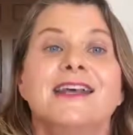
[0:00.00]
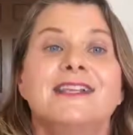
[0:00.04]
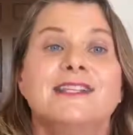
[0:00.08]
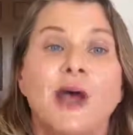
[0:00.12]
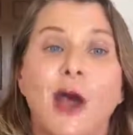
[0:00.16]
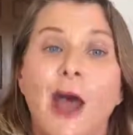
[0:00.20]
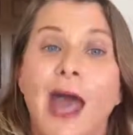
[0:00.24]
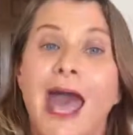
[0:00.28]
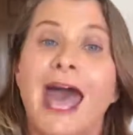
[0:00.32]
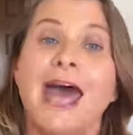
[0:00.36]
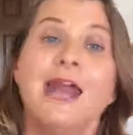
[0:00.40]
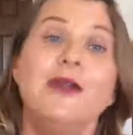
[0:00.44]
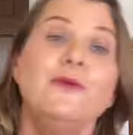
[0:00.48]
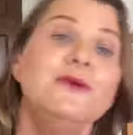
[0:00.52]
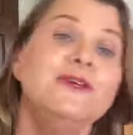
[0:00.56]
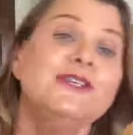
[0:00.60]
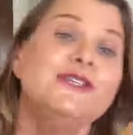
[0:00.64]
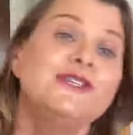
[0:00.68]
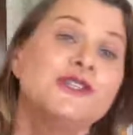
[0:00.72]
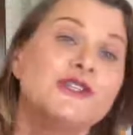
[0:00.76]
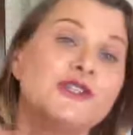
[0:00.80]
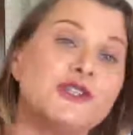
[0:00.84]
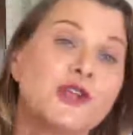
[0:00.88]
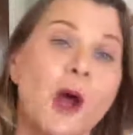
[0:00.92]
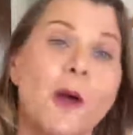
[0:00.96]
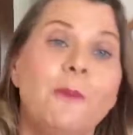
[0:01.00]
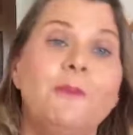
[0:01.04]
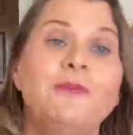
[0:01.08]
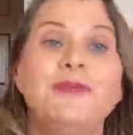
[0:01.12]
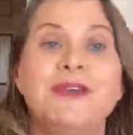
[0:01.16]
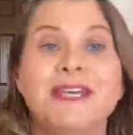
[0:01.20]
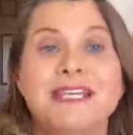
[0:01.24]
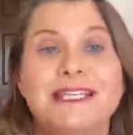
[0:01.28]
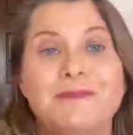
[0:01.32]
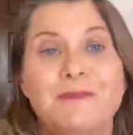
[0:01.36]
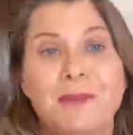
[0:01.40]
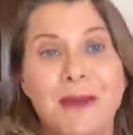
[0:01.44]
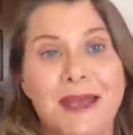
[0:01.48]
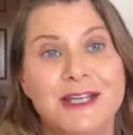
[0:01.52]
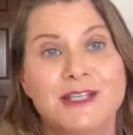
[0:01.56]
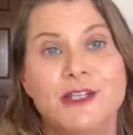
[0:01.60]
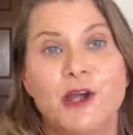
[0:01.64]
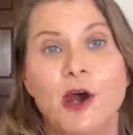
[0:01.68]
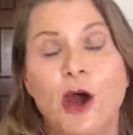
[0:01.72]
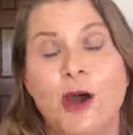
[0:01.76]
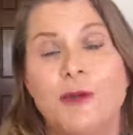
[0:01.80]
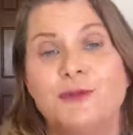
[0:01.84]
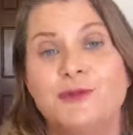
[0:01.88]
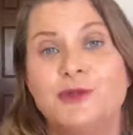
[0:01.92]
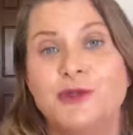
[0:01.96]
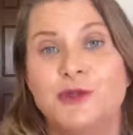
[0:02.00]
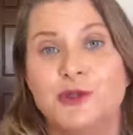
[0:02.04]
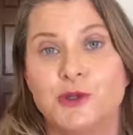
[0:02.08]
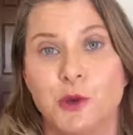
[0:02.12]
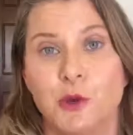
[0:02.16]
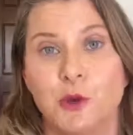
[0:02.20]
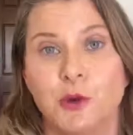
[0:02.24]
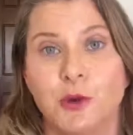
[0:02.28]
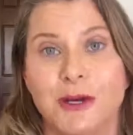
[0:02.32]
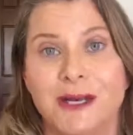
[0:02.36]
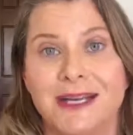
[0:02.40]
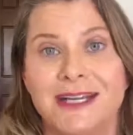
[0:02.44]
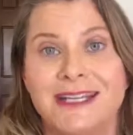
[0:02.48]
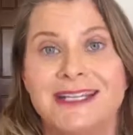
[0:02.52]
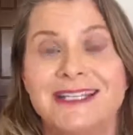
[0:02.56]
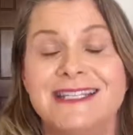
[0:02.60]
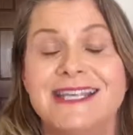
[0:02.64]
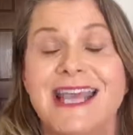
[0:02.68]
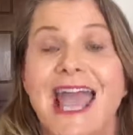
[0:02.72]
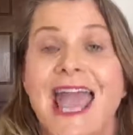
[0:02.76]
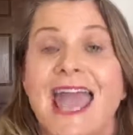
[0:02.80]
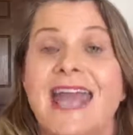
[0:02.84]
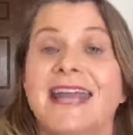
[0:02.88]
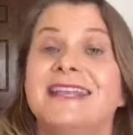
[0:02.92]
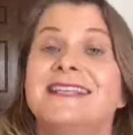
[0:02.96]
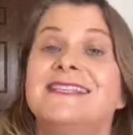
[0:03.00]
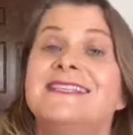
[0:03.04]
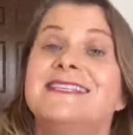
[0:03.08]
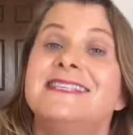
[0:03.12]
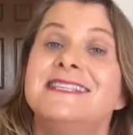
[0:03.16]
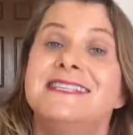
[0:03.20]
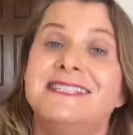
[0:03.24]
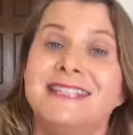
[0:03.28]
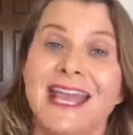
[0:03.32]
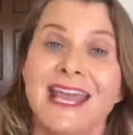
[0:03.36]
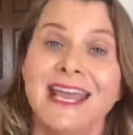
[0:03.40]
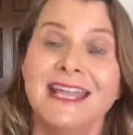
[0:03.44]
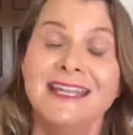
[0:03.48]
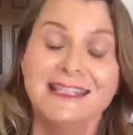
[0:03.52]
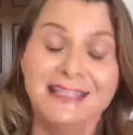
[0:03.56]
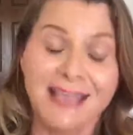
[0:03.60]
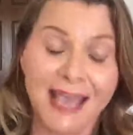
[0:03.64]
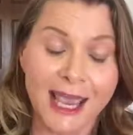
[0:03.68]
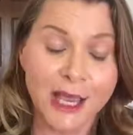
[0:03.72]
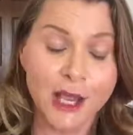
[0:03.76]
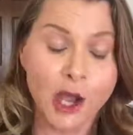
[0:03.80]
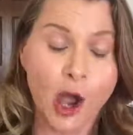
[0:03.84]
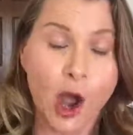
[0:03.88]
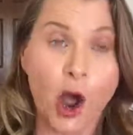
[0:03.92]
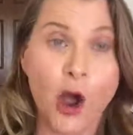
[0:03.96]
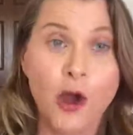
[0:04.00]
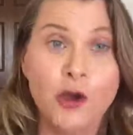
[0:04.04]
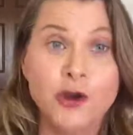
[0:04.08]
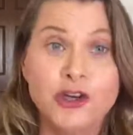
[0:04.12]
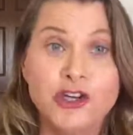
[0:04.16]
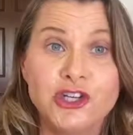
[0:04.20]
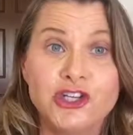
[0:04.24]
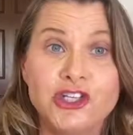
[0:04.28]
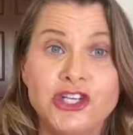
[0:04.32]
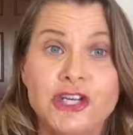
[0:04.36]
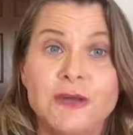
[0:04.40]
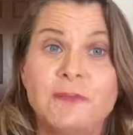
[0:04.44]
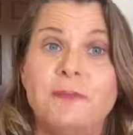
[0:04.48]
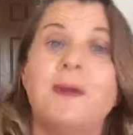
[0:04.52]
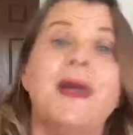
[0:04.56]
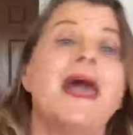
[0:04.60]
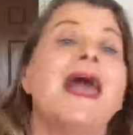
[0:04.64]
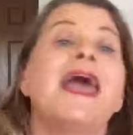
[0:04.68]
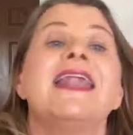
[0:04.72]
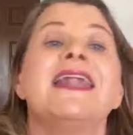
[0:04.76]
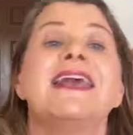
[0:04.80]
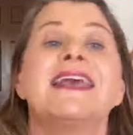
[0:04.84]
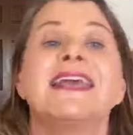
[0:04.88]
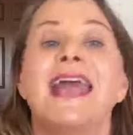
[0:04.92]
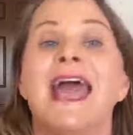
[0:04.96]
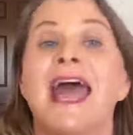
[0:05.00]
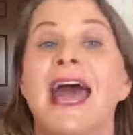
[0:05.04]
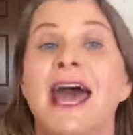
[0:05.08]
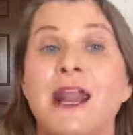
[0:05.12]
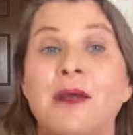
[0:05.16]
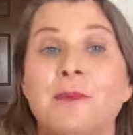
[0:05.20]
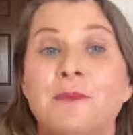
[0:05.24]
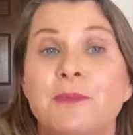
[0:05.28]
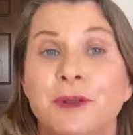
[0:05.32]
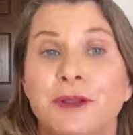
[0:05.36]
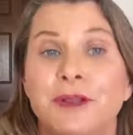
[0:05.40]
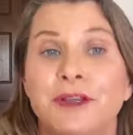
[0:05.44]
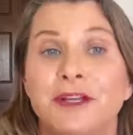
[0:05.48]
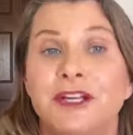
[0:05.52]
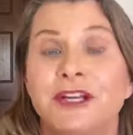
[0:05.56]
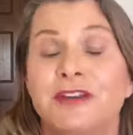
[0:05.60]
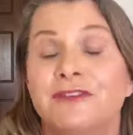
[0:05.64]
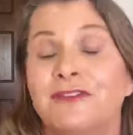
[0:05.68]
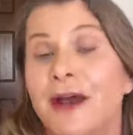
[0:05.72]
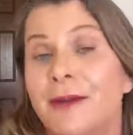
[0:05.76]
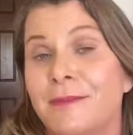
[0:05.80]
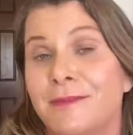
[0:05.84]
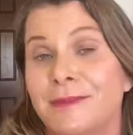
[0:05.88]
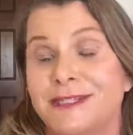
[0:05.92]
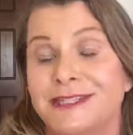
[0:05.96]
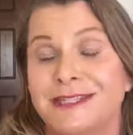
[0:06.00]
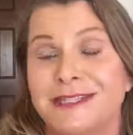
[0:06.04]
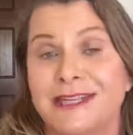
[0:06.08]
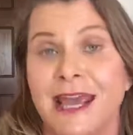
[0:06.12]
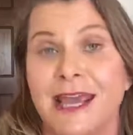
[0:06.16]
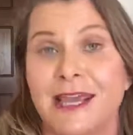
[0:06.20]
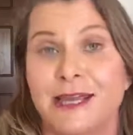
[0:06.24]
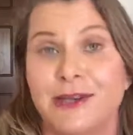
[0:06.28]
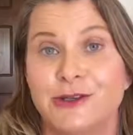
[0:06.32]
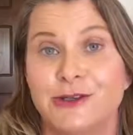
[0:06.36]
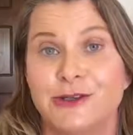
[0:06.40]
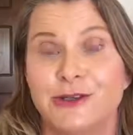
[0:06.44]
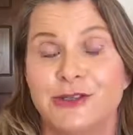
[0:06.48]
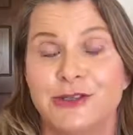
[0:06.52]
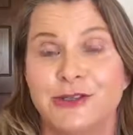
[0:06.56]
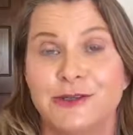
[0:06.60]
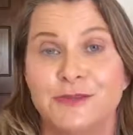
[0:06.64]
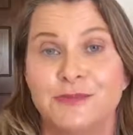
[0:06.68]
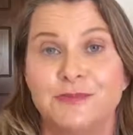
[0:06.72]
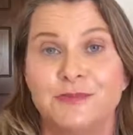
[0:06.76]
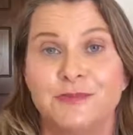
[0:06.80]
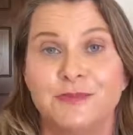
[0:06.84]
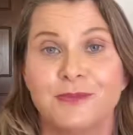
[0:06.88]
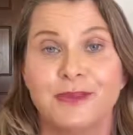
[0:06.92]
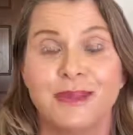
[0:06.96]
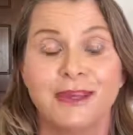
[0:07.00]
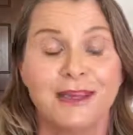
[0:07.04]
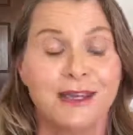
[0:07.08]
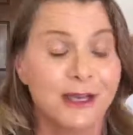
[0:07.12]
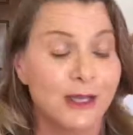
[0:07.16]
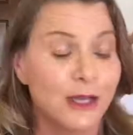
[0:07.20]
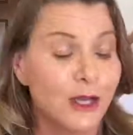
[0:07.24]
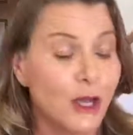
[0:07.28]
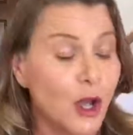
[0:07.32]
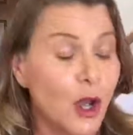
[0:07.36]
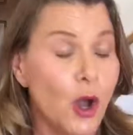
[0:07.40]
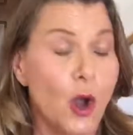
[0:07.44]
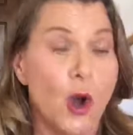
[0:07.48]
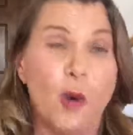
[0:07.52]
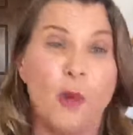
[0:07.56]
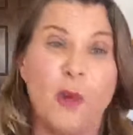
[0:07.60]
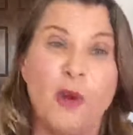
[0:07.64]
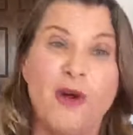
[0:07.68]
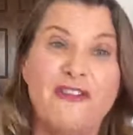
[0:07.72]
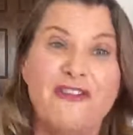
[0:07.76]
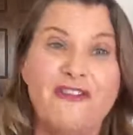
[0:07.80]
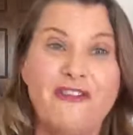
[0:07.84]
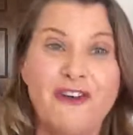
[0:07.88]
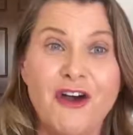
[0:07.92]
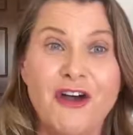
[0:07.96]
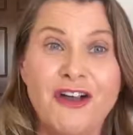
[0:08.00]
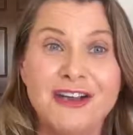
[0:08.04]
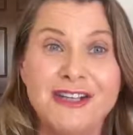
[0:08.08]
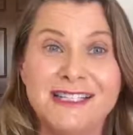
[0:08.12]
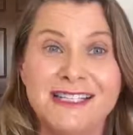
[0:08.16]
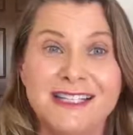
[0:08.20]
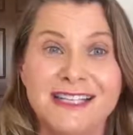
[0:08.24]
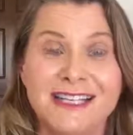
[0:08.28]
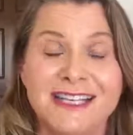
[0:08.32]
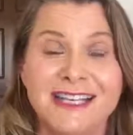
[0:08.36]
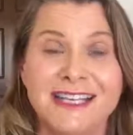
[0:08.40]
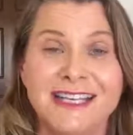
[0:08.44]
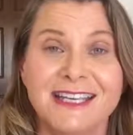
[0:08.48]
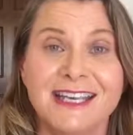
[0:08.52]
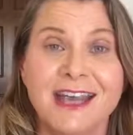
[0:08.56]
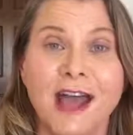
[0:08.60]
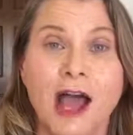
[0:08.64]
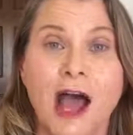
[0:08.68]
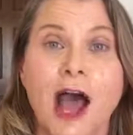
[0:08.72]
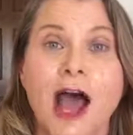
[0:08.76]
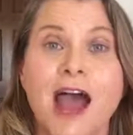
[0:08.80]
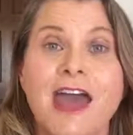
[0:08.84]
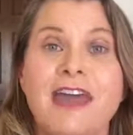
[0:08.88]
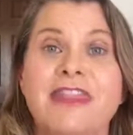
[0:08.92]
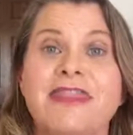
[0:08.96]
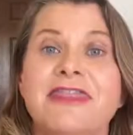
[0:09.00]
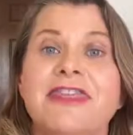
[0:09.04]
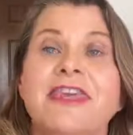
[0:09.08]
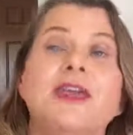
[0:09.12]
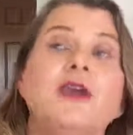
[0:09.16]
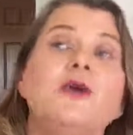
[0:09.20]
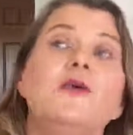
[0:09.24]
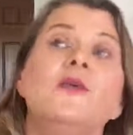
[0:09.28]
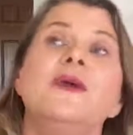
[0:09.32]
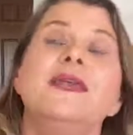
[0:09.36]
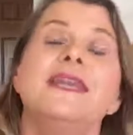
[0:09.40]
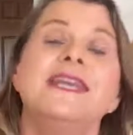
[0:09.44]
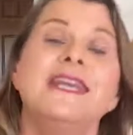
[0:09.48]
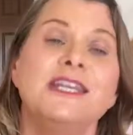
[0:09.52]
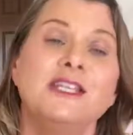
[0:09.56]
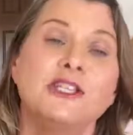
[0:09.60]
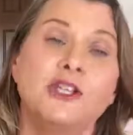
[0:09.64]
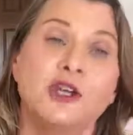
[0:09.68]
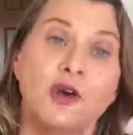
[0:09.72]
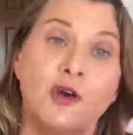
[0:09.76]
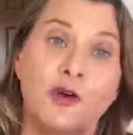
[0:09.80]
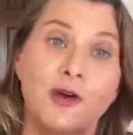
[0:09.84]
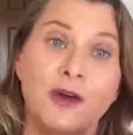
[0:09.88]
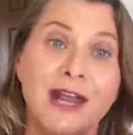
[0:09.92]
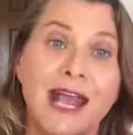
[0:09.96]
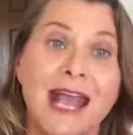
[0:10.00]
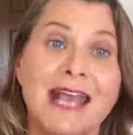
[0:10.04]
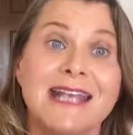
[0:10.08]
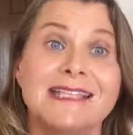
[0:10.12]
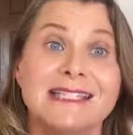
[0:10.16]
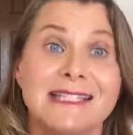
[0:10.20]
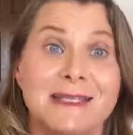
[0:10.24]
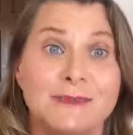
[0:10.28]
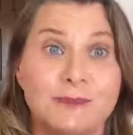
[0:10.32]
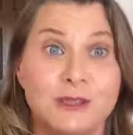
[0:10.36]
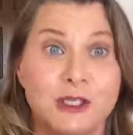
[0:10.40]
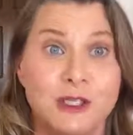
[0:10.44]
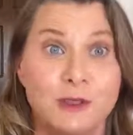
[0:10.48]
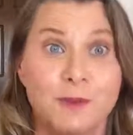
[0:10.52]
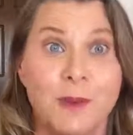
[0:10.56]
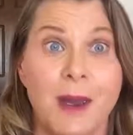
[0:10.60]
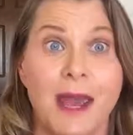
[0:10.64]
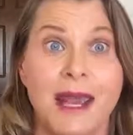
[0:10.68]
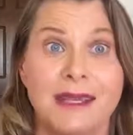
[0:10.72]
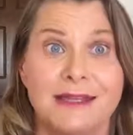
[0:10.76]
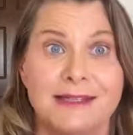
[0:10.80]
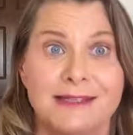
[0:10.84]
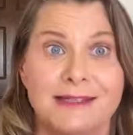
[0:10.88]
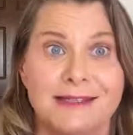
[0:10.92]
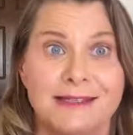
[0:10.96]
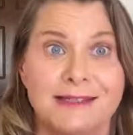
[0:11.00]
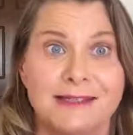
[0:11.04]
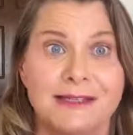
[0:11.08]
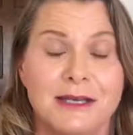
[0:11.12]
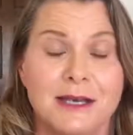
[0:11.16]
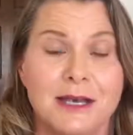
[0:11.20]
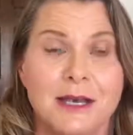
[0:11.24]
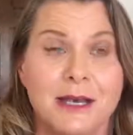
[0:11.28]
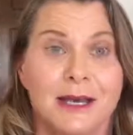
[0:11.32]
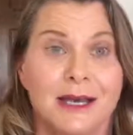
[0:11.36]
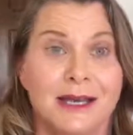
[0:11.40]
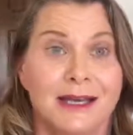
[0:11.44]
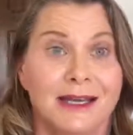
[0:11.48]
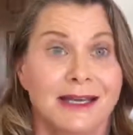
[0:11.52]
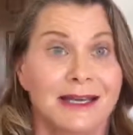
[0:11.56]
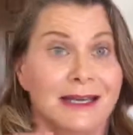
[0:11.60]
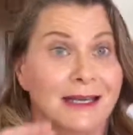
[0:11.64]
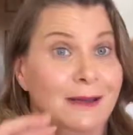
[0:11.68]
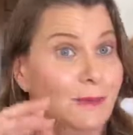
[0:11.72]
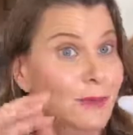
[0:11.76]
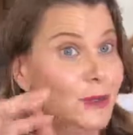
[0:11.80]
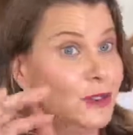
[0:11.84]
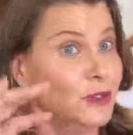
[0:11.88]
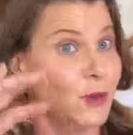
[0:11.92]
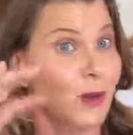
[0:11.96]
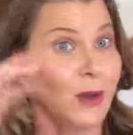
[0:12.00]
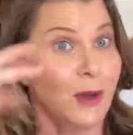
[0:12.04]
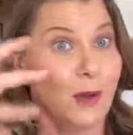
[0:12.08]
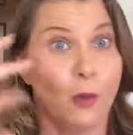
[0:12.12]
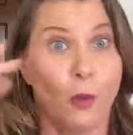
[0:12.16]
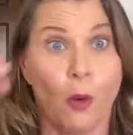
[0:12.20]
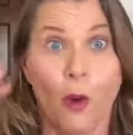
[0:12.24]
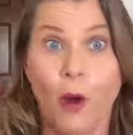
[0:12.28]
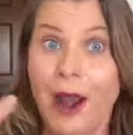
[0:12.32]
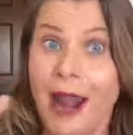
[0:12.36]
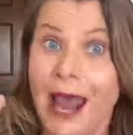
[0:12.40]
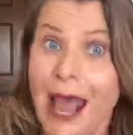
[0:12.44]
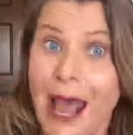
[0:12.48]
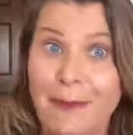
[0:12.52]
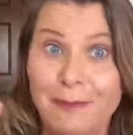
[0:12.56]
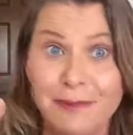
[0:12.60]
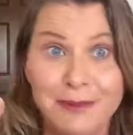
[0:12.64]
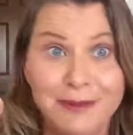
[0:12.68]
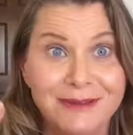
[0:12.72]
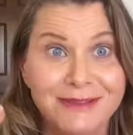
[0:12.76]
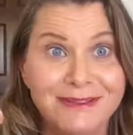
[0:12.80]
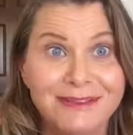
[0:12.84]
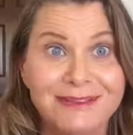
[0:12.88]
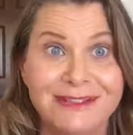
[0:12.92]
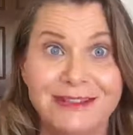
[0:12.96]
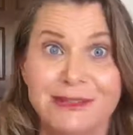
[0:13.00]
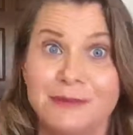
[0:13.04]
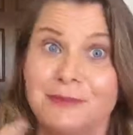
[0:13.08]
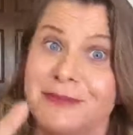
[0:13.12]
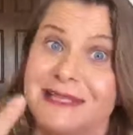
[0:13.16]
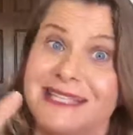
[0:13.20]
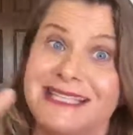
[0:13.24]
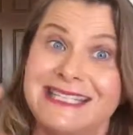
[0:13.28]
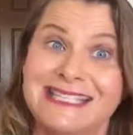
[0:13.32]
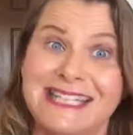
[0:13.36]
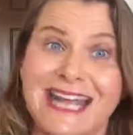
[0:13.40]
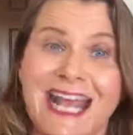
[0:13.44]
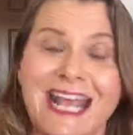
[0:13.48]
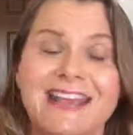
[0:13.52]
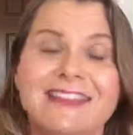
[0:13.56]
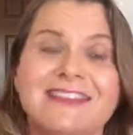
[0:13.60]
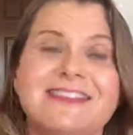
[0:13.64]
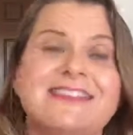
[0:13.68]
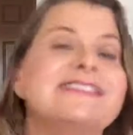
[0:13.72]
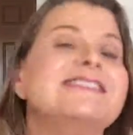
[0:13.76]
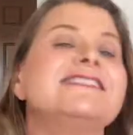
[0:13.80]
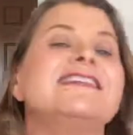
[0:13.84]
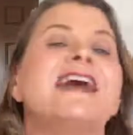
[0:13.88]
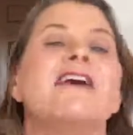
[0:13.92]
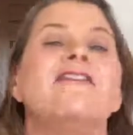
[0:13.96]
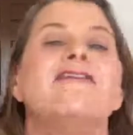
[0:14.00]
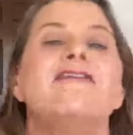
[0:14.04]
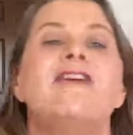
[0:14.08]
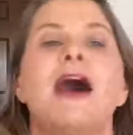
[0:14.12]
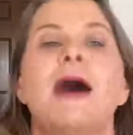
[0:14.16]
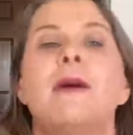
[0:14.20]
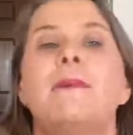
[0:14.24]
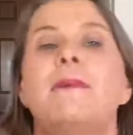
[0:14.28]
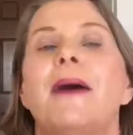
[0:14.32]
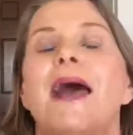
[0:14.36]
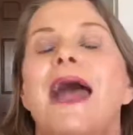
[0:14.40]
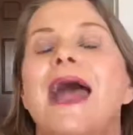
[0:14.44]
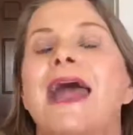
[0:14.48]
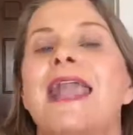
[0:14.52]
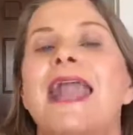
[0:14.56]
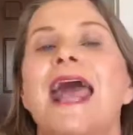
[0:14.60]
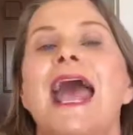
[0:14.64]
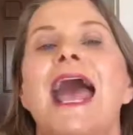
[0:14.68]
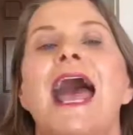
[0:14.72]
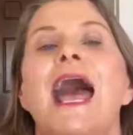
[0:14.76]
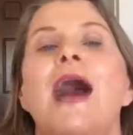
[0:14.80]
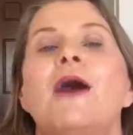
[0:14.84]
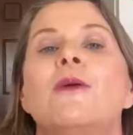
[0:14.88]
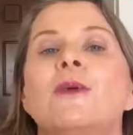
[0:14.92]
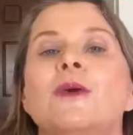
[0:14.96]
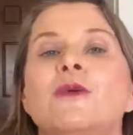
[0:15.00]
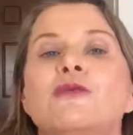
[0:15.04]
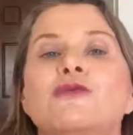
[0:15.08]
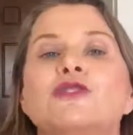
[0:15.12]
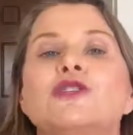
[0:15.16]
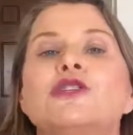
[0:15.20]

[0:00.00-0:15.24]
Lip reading: So how do we stop these bedtime stories and instead take ownership and accountability of our mistakes? Well, firstly, I think we need to create some space between what happened and the mistake, the stuff up, and how we